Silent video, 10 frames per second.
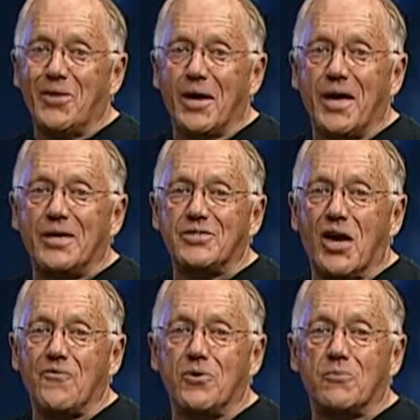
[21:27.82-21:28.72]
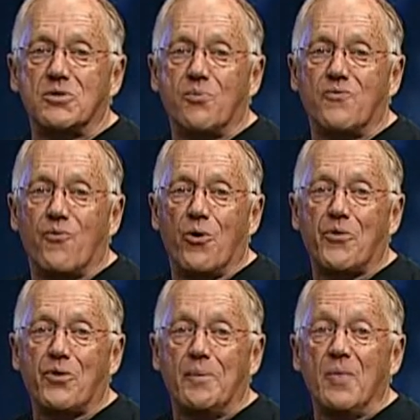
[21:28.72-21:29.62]
The latest effort was put
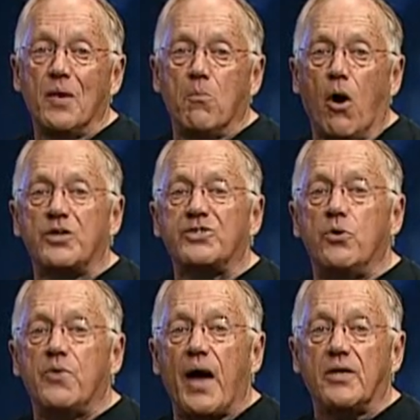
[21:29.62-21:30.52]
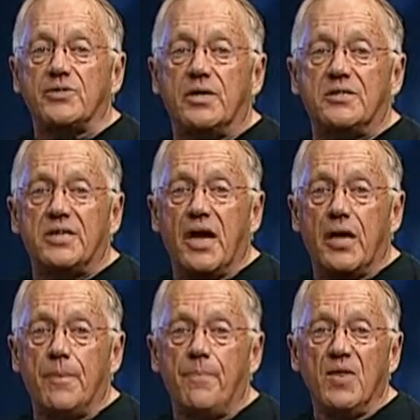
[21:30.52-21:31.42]
forth in March
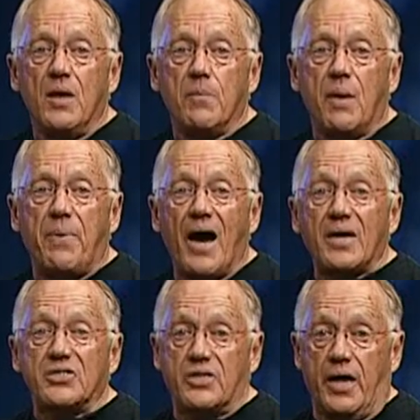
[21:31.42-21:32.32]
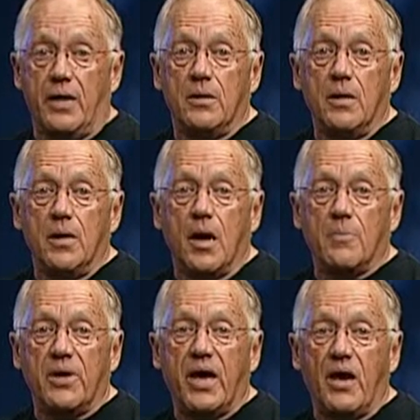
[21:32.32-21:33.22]
2010 by Pakistan
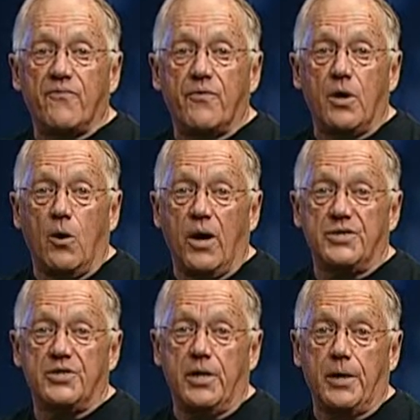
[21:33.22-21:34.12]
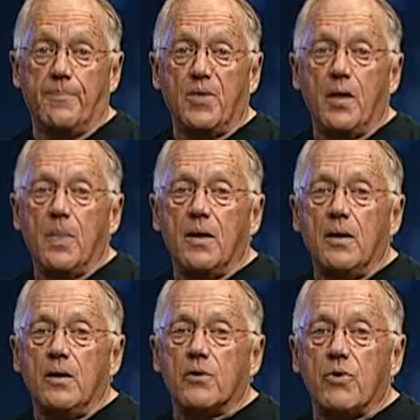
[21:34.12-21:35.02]
on behalf of the OIC.
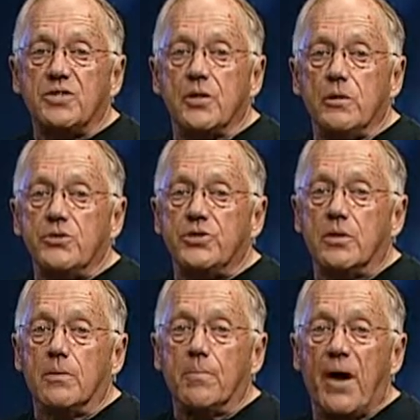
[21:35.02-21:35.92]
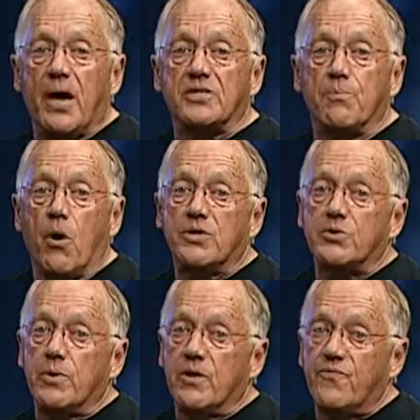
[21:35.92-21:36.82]
The resolution passed
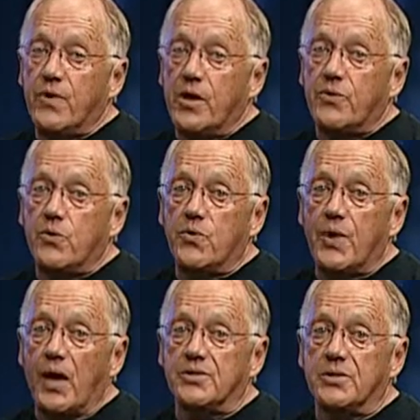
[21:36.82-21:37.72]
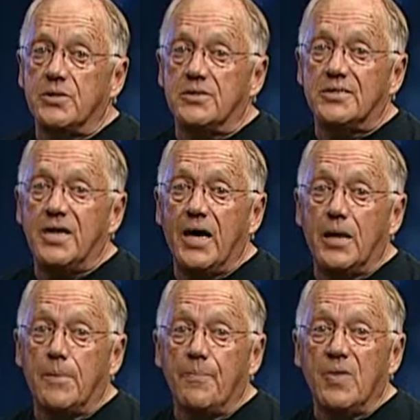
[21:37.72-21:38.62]
March 25,
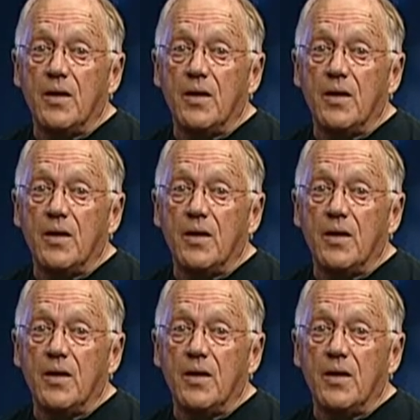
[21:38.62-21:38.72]
2010.